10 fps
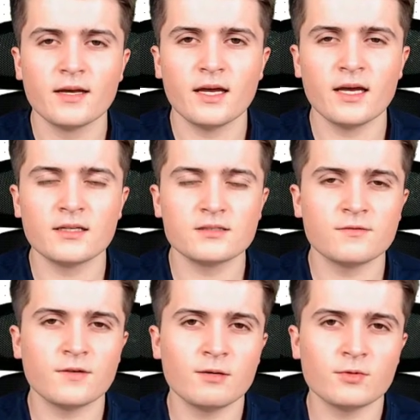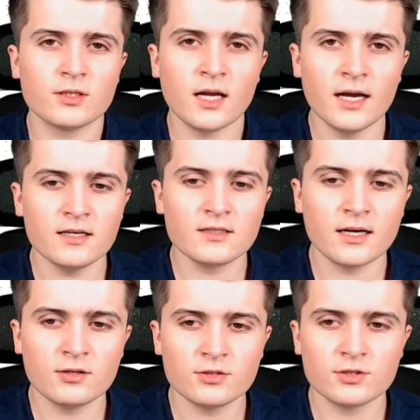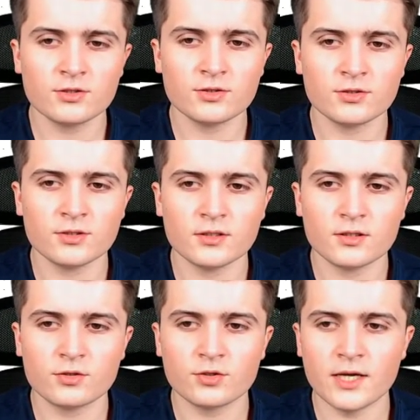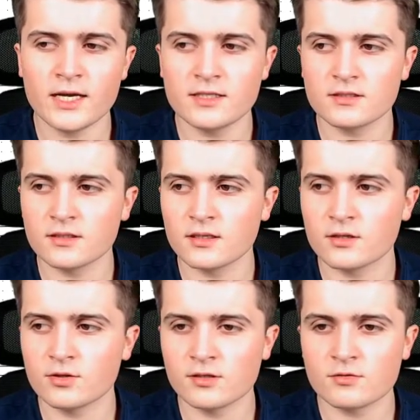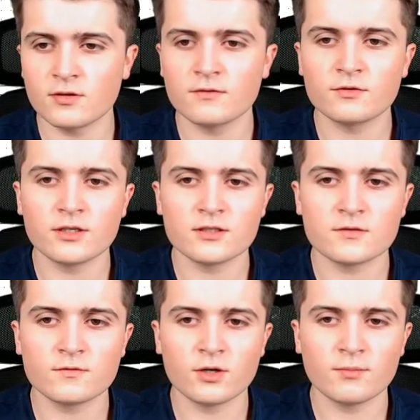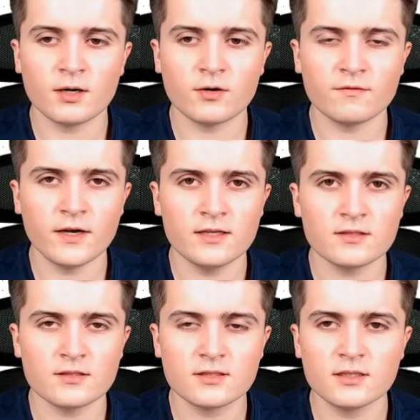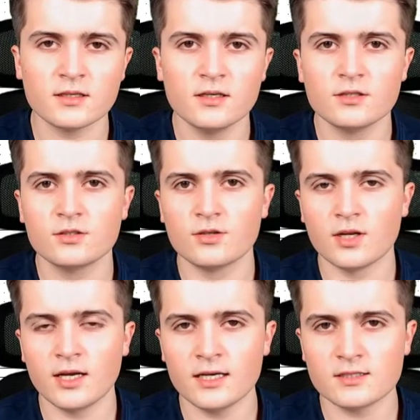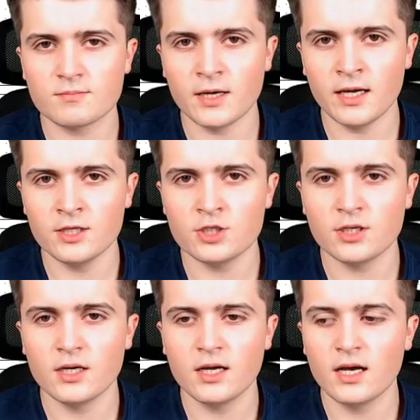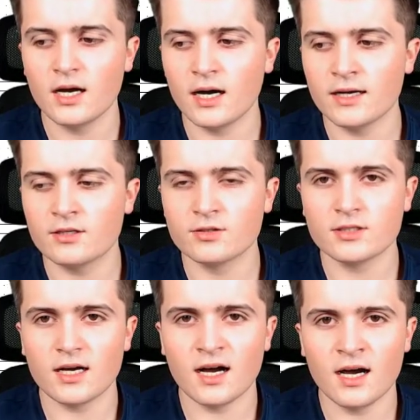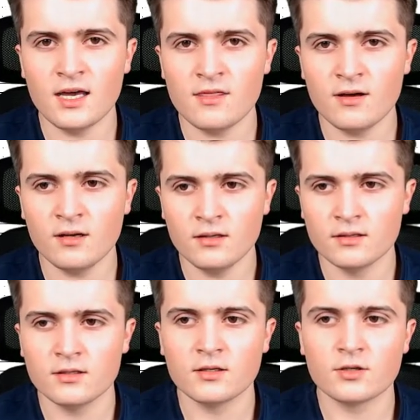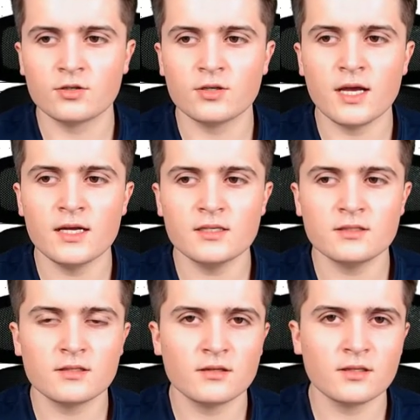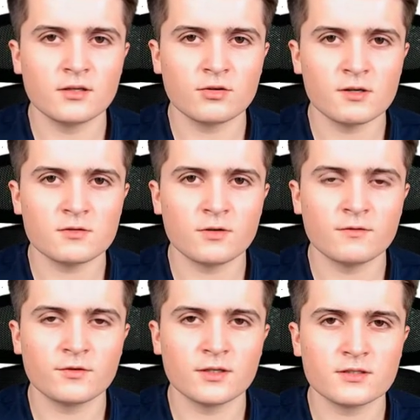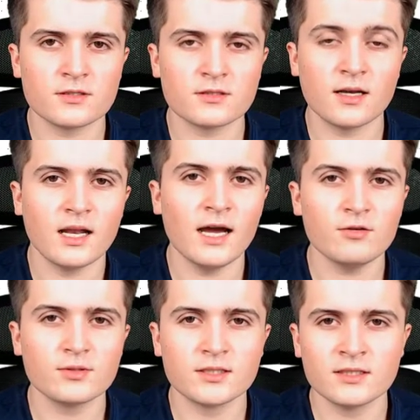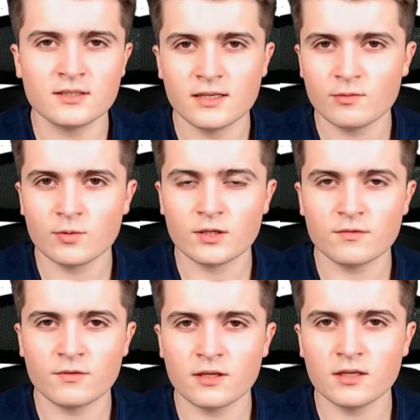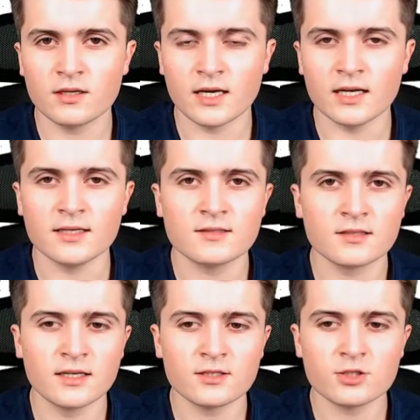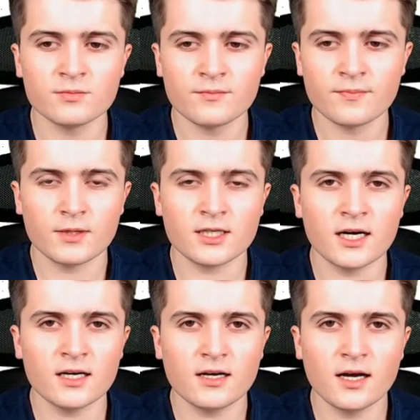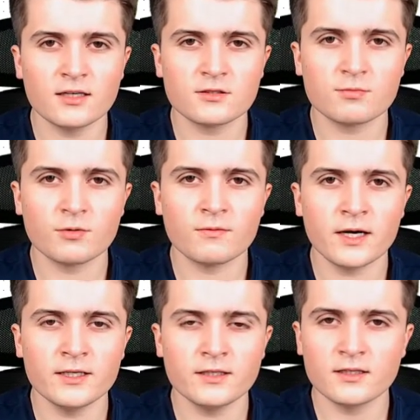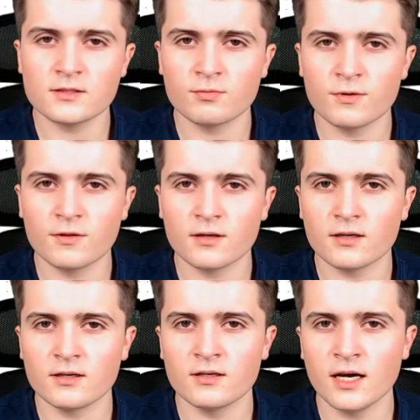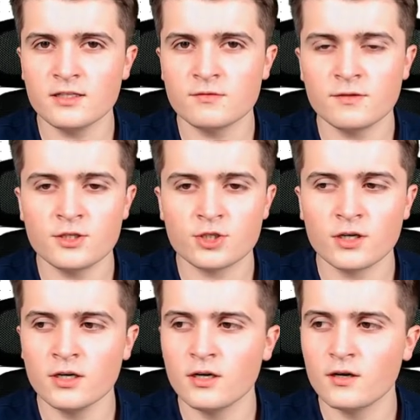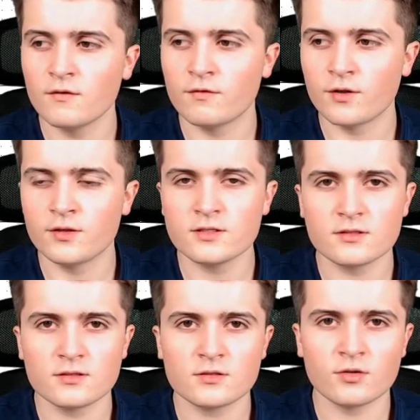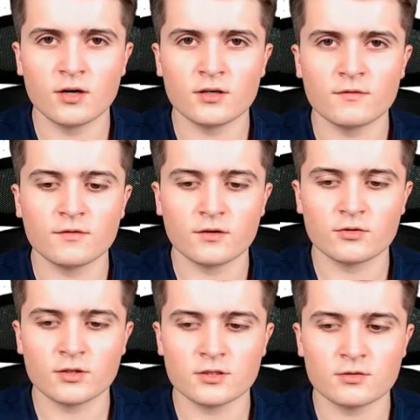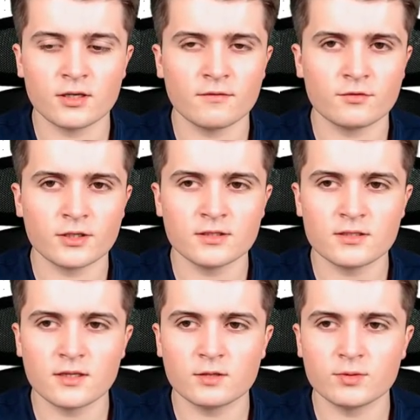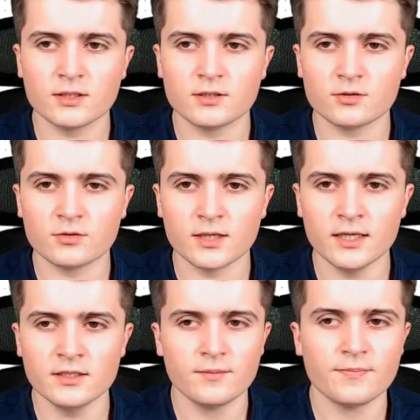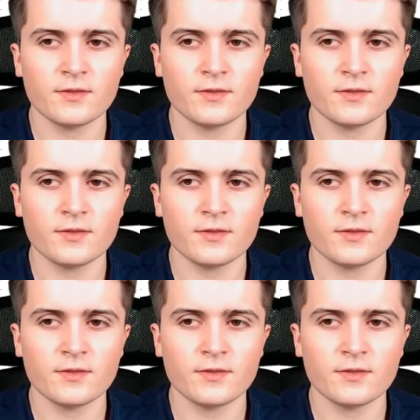And if I would like now to create a cross-reference from our phases here to the next page, I could either create the cross-references like we did with the KNX connection, but hagercad is providing us with a nice feature for this sort of cross-reference that we need to create.